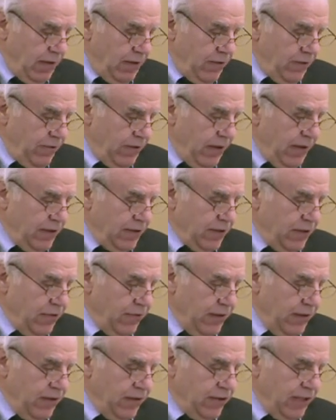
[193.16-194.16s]
Throughout his
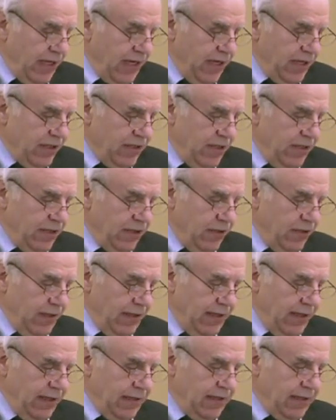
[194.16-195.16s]
career, Jackson has
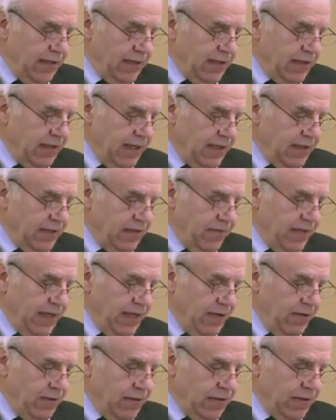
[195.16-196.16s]
utilized extensive
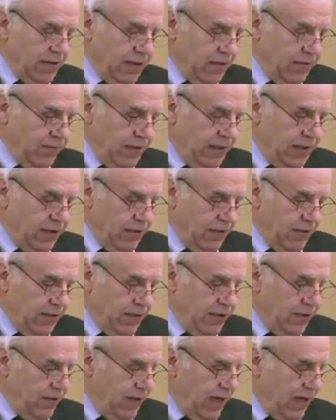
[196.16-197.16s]
analysis and
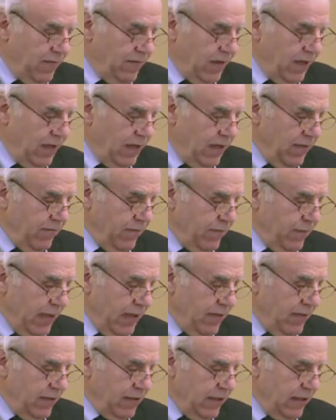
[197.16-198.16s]
research to advocate for
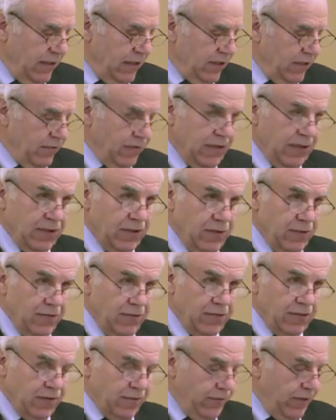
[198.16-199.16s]
policies to
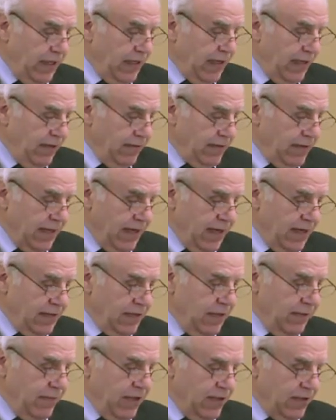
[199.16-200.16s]
reduce greenhouse
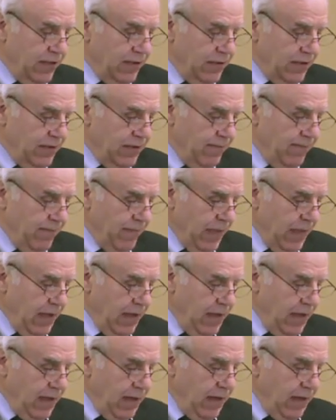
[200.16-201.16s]
gas emissions,
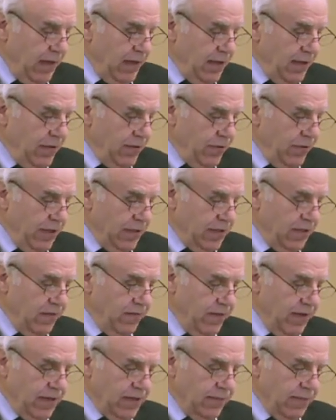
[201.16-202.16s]
increase
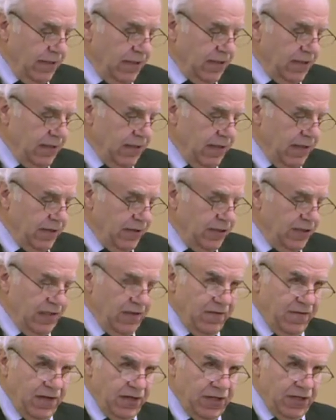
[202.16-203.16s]
investments in energy
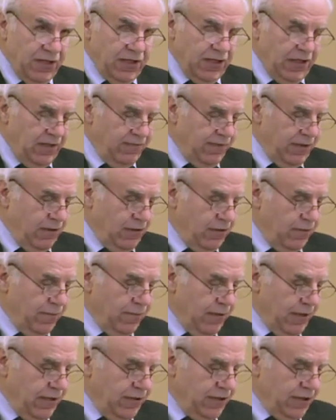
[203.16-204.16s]
efficiency and
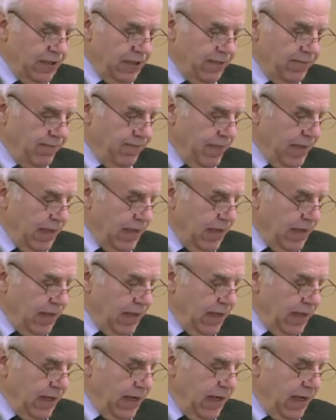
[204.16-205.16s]
renewable energy,
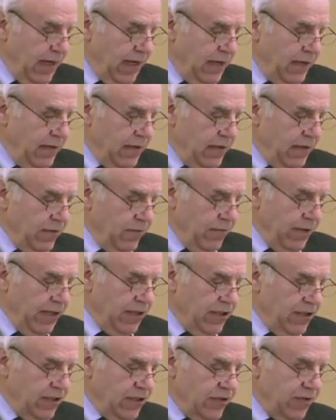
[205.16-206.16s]
and aid in the
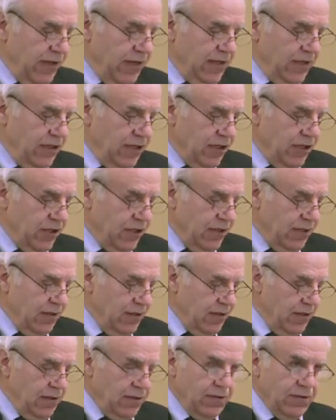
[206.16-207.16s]
region's transition
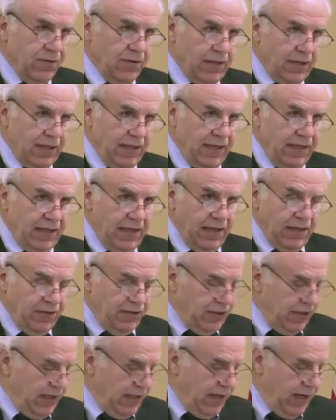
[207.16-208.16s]
to a clean
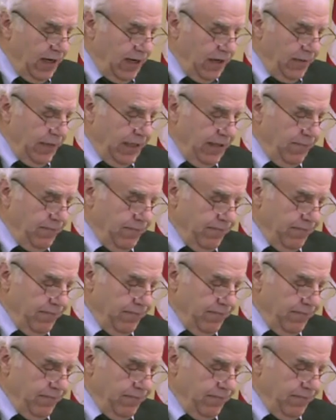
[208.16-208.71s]
energy economy.